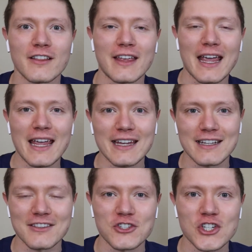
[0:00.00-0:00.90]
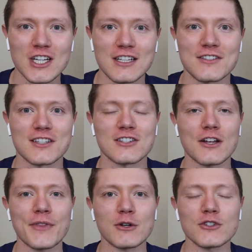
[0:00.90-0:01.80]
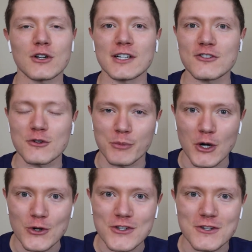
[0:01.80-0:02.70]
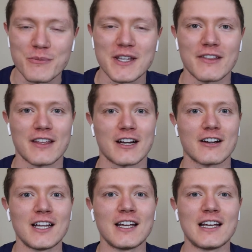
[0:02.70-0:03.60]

the egg, and the cheese, the stuff that was already supposed to be in there.